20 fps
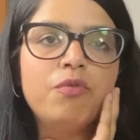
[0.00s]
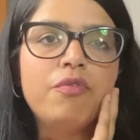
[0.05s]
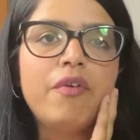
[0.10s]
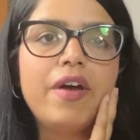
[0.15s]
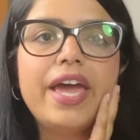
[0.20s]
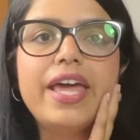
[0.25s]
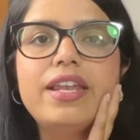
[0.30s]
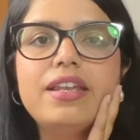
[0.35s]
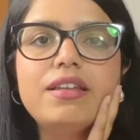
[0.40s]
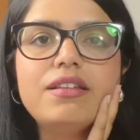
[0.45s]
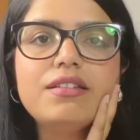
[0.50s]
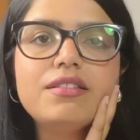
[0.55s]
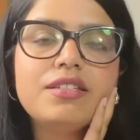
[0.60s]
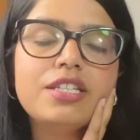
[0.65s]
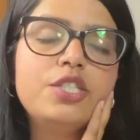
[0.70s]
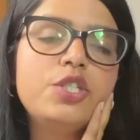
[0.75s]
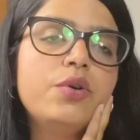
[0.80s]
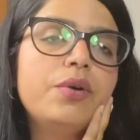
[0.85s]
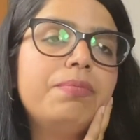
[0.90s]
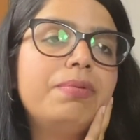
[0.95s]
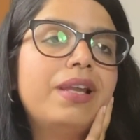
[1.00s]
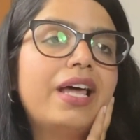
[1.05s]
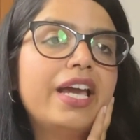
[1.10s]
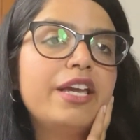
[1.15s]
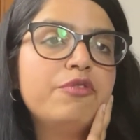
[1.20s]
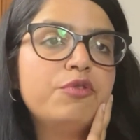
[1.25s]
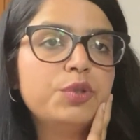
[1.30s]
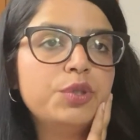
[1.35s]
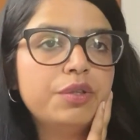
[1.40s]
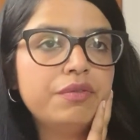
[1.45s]
when did you
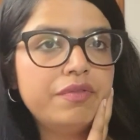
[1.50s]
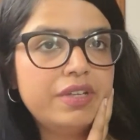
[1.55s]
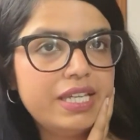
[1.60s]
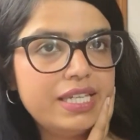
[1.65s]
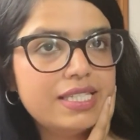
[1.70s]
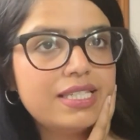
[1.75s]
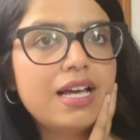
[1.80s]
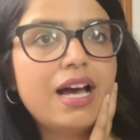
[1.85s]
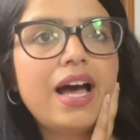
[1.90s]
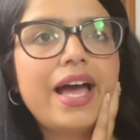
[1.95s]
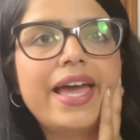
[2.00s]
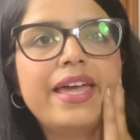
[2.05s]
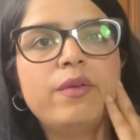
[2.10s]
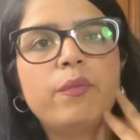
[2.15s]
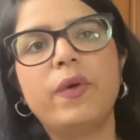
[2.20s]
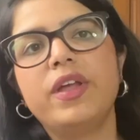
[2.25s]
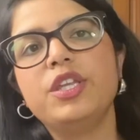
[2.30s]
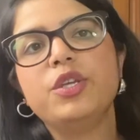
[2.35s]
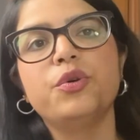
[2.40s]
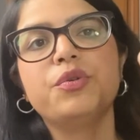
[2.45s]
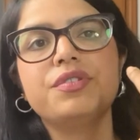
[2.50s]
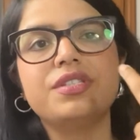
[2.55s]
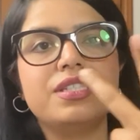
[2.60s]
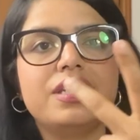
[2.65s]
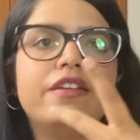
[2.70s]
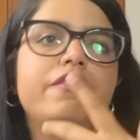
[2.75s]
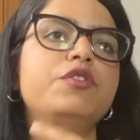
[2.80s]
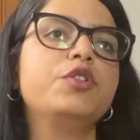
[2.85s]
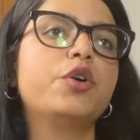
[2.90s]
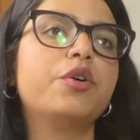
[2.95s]
apply for the visa and when you
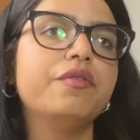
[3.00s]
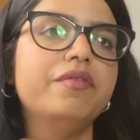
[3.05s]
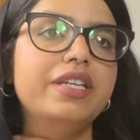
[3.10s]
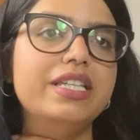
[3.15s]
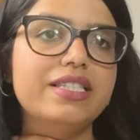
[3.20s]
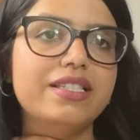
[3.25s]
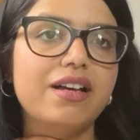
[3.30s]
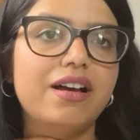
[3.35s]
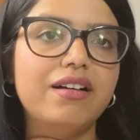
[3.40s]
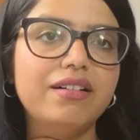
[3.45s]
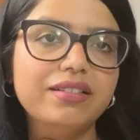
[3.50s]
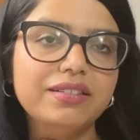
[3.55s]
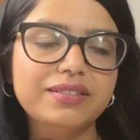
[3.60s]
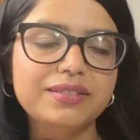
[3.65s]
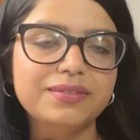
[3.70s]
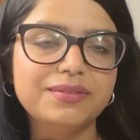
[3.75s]
received your visa?